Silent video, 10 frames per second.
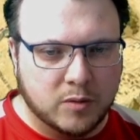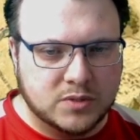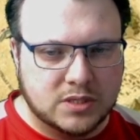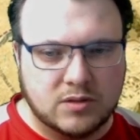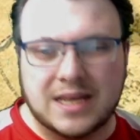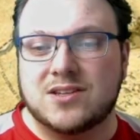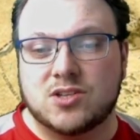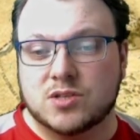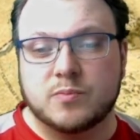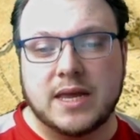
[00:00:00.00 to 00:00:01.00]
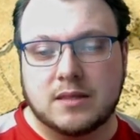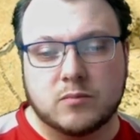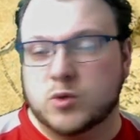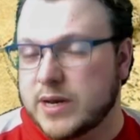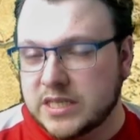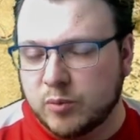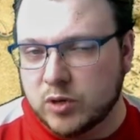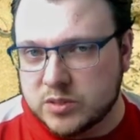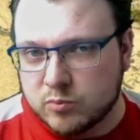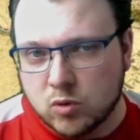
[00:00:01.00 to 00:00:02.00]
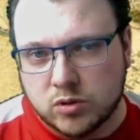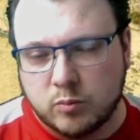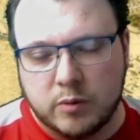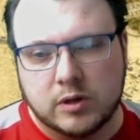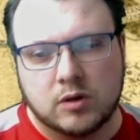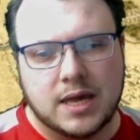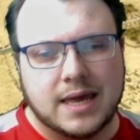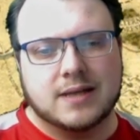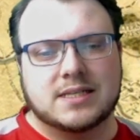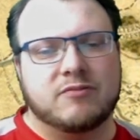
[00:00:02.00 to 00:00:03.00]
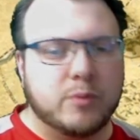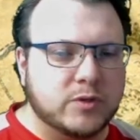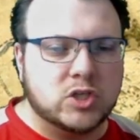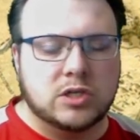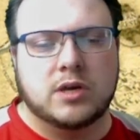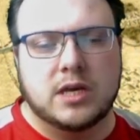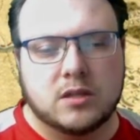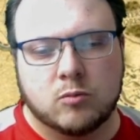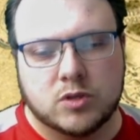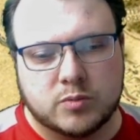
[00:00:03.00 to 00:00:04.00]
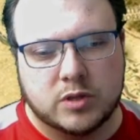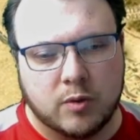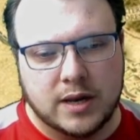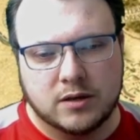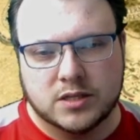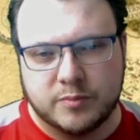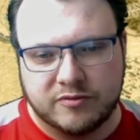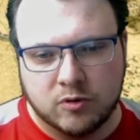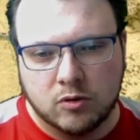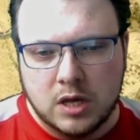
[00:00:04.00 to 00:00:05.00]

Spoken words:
So that does make them 20 points more than we were looking at if we were just looking at the ones with the Crane Guns before.